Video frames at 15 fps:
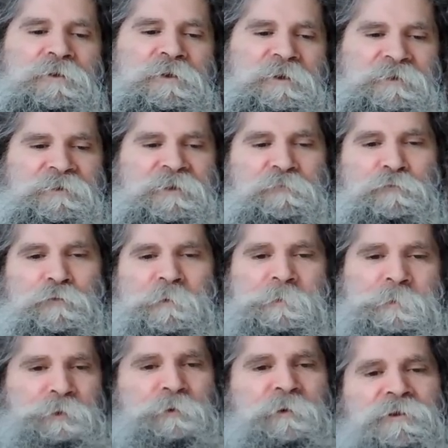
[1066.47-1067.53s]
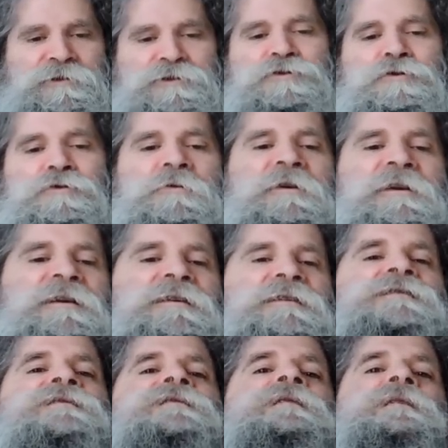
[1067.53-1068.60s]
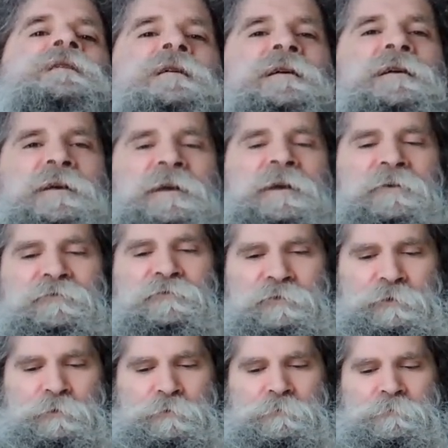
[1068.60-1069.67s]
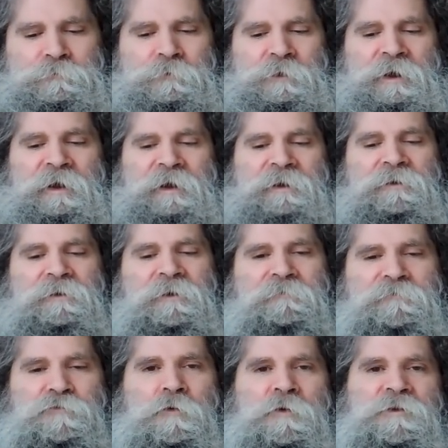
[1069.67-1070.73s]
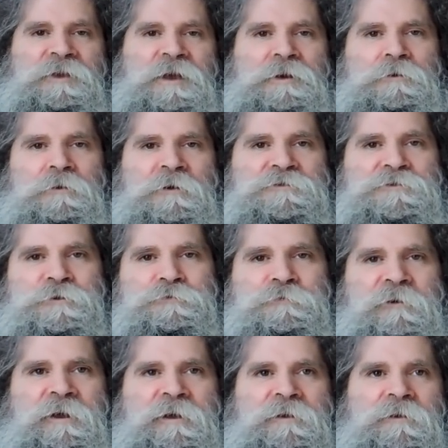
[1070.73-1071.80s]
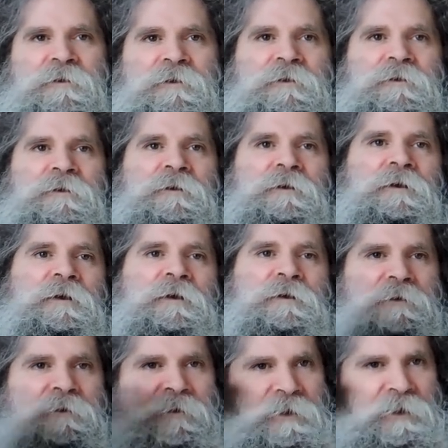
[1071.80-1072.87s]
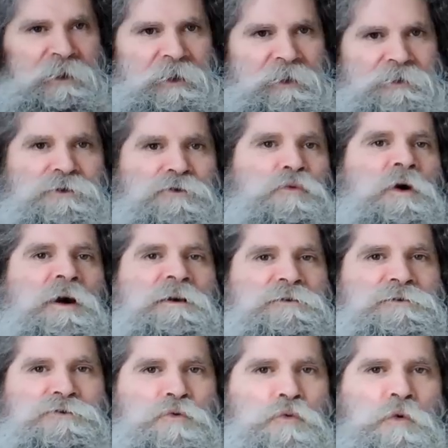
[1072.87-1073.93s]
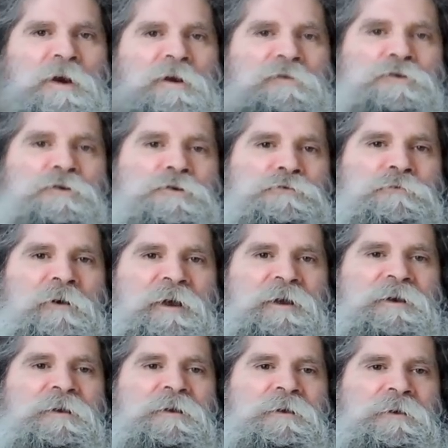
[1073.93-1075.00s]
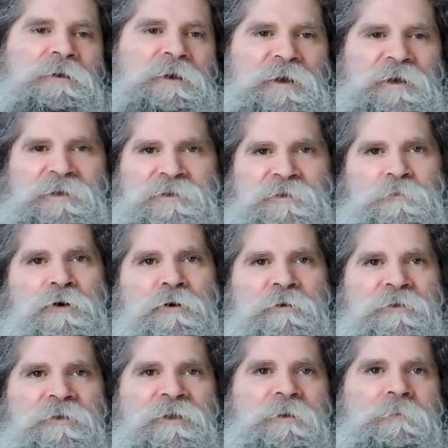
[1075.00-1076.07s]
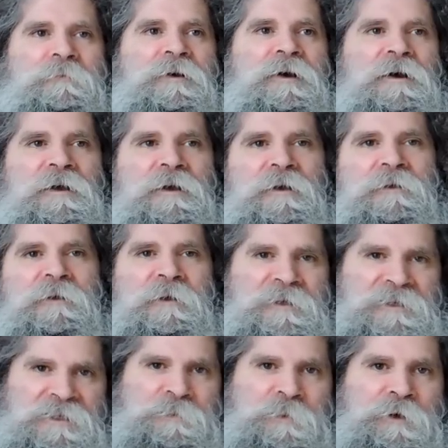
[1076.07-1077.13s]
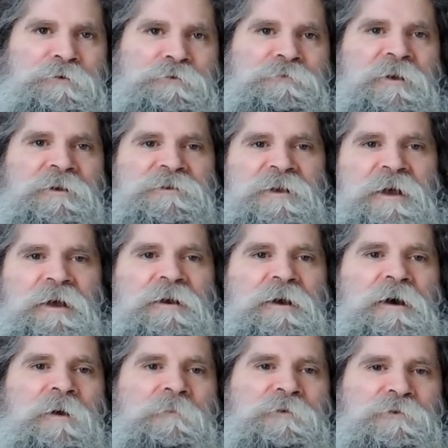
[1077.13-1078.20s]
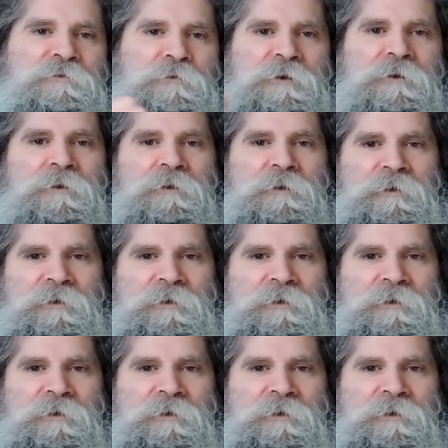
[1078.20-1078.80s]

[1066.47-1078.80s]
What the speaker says: The difference between the two is if you had a loved one that lost a dread and you want to wear their dread as a part of them, spiritdreads.com, you would